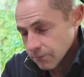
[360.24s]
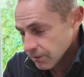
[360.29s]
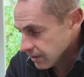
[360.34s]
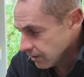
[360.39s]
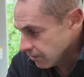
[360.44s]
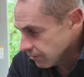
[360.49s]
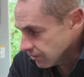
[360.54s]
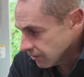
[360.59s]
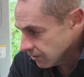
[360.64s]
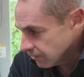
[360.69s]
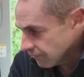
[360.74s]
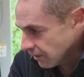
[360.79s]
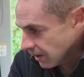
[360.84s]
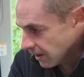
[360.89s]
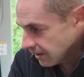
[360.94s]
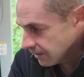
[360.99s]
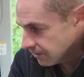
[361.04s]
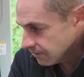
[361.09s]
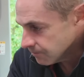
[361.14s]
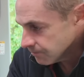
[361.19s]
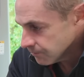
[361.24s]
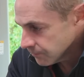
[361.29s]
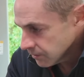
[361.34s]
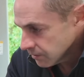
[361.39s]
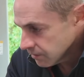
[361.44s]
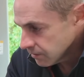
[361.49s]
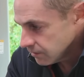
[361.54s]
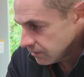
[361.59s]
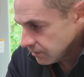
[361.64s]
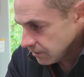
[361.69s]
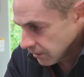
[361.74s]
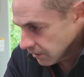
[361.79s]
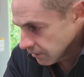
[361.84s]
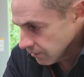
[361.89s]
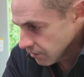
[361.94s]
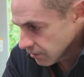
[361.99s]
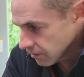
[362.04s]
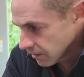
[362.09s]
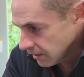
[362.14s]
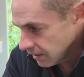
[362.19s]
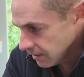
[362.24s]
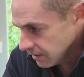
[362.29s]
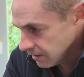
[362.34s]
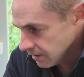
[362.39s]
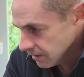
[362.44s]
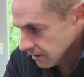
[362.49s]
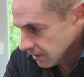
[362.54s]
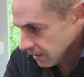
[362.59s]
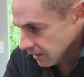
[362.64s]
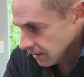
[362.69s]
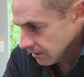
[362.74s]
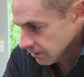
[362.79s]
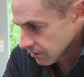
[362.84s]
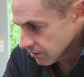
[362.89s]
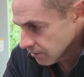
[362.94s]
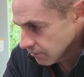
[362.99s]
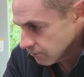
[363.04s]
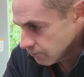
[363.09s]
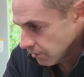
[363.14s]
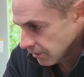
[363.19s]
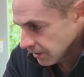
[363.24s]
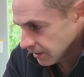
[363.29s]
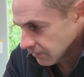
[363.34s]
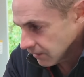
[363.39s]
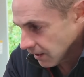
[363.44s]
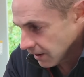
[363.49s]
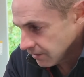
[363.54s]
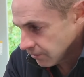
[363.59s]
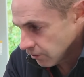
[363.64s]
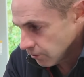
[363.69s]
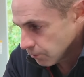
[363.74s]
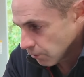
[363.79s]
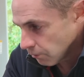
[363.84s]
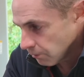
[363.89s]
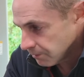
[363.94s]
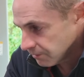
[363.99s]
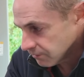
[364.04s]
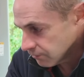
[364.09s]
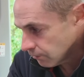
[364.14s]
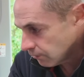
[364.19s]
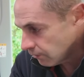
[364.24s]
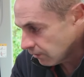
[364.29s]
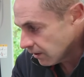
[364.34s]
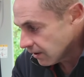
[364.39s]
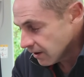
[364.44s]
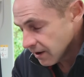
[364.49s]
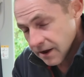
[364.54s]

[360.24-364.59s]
we use in the van. You can see it's running that no problem at all,